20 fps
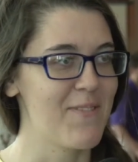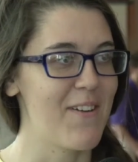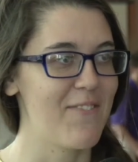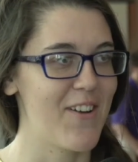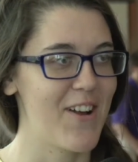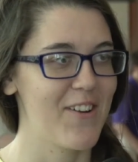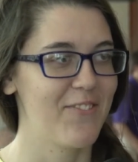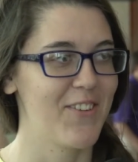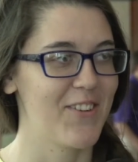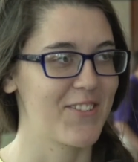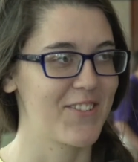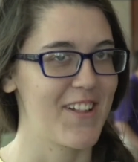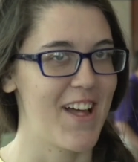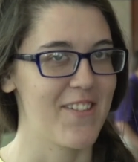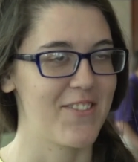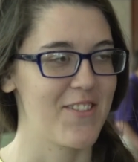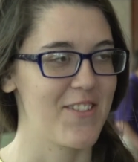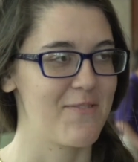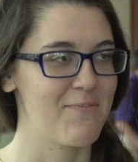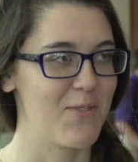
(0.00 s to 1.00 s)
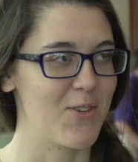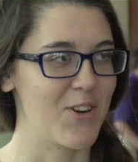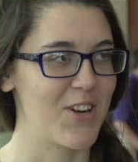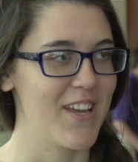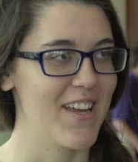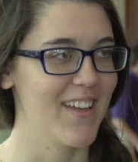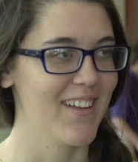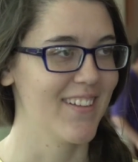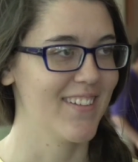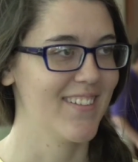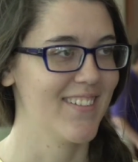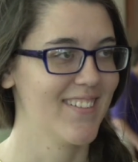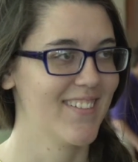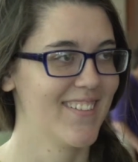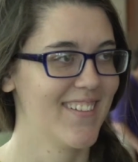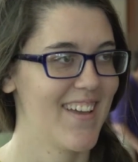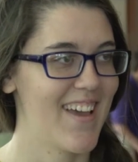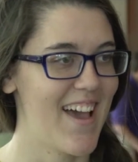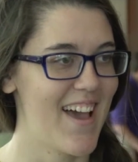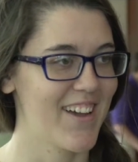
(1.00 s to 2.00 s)
my very first class this morning
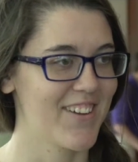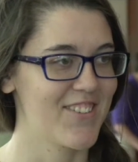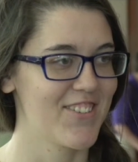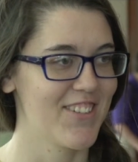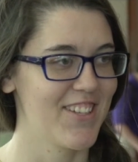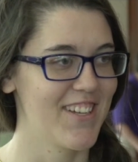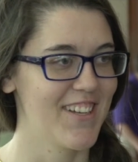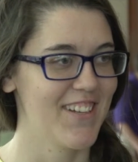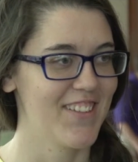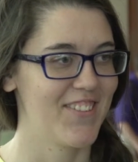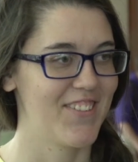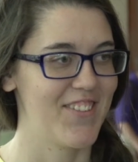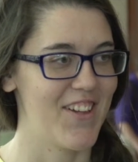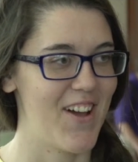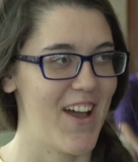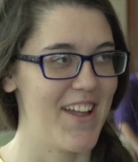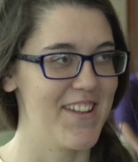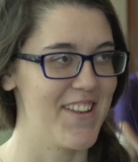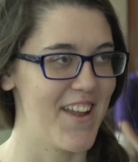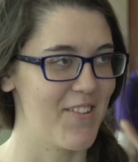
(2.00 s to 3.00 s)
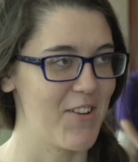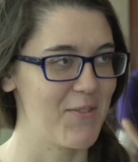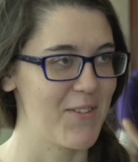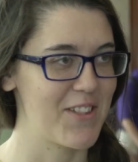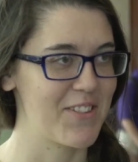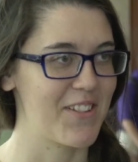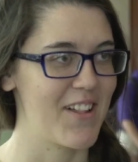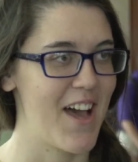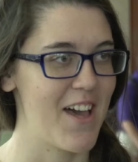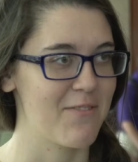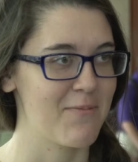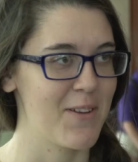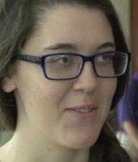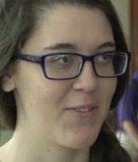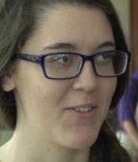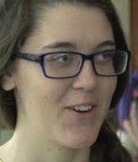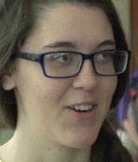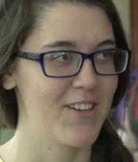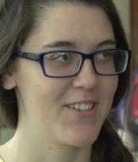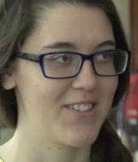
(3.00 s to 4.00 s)
actually, so I'd never missed class
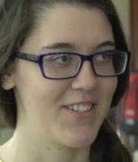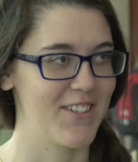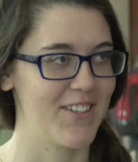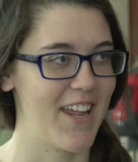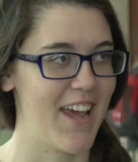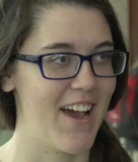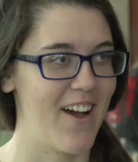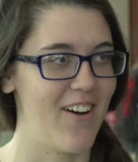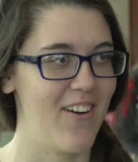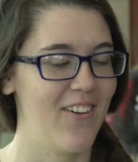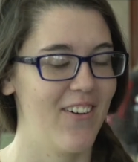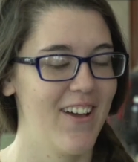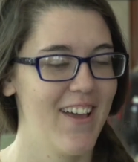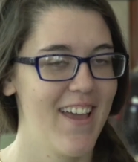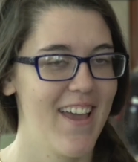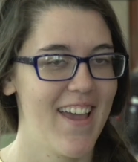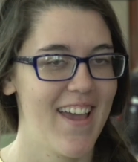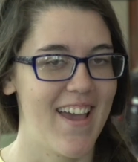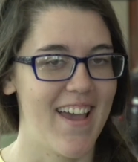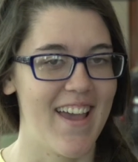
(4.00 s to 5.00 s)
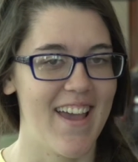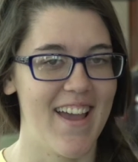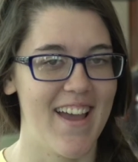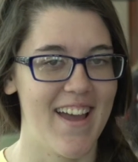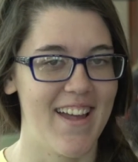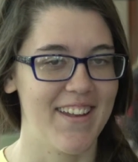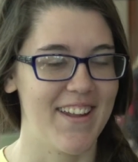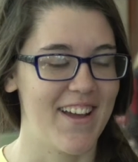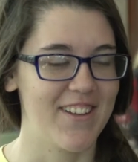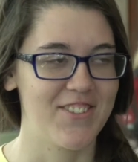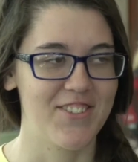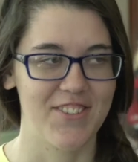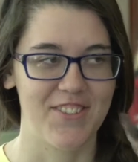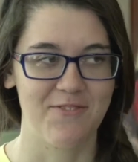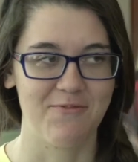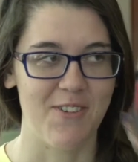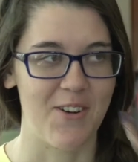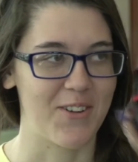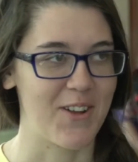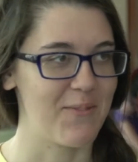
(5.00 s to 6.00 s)
before until now. And I
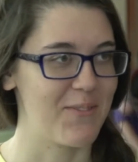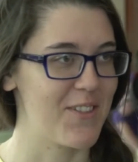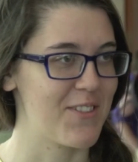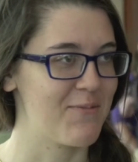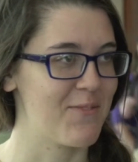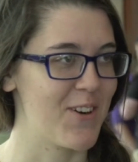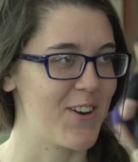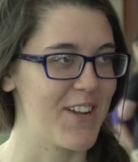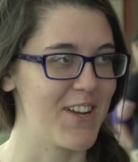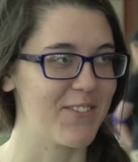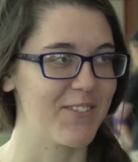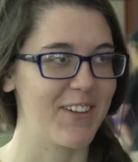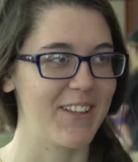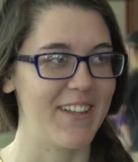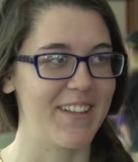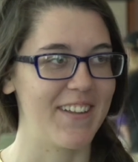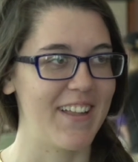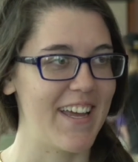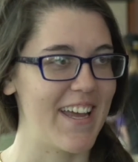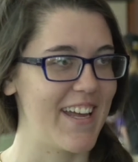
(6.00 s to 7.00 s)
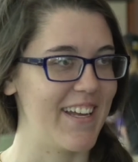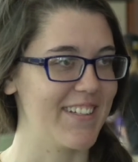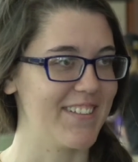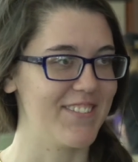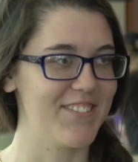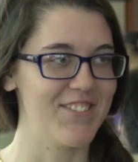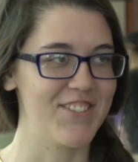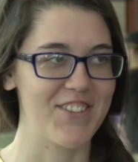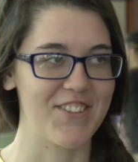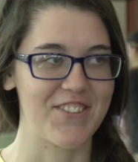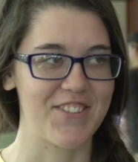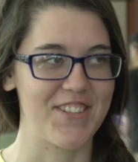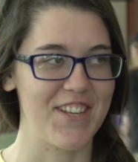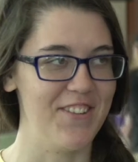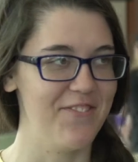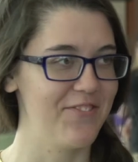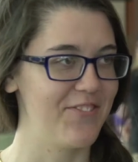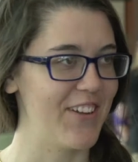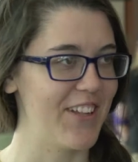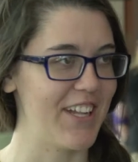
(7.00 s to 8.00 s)
just woke up this morning really late and just
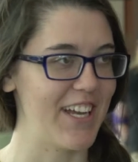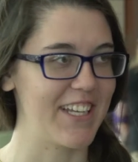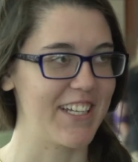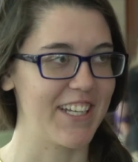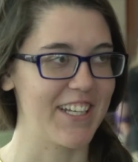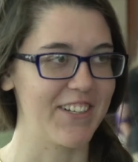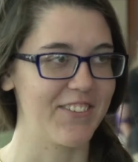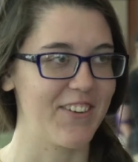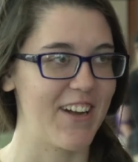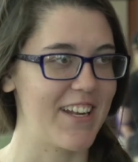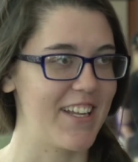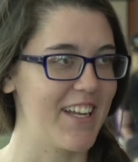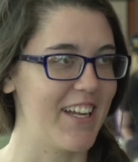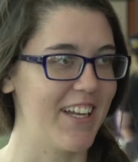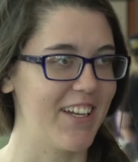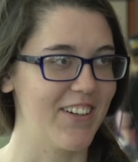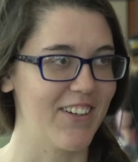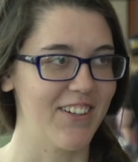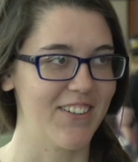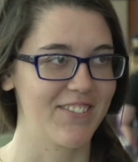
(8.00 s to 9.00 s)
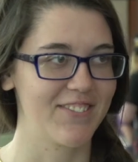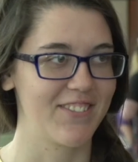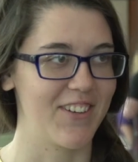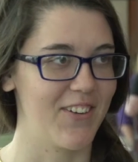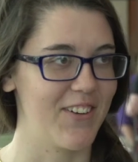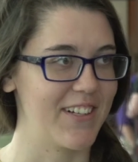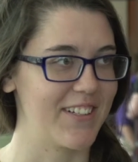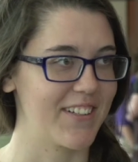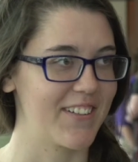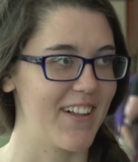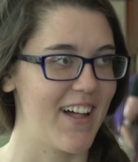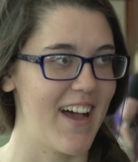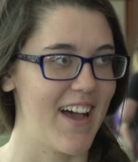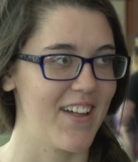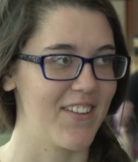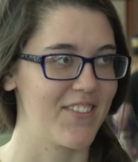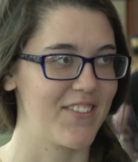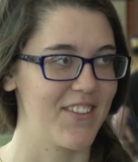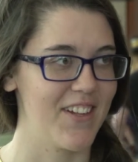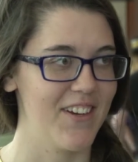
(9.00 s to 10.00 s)
didn't feel like getting ready or going to
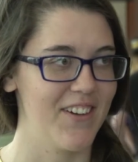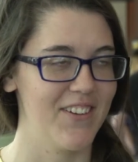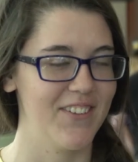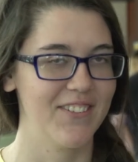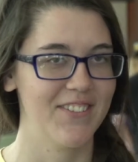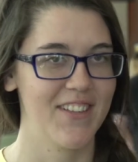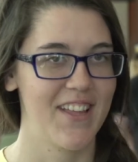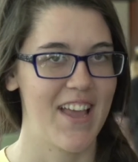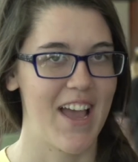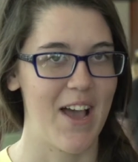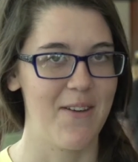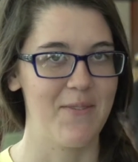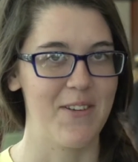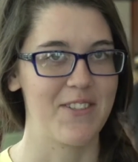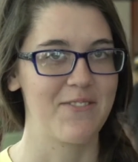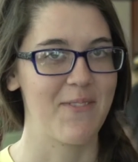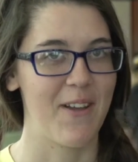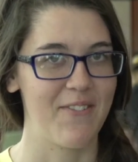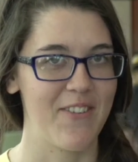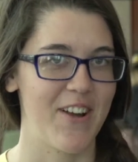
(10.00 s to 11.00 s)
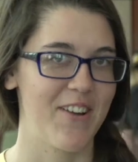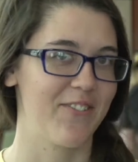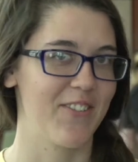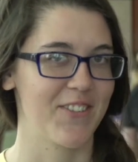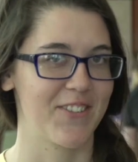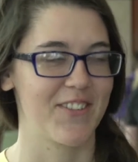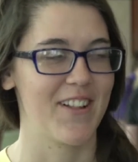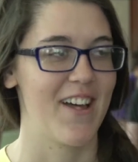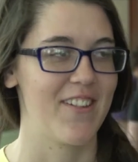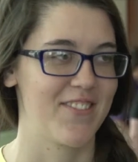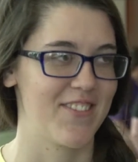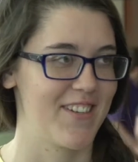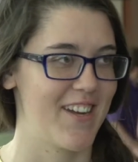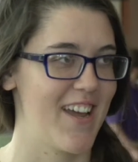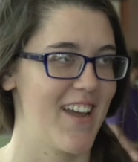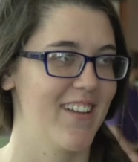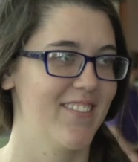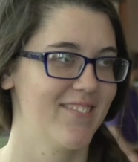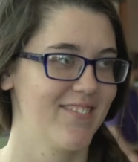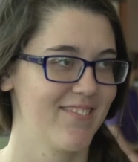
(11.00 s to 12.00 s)
class, so I missed my very first class
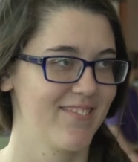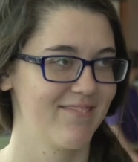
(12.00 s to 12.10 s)
today.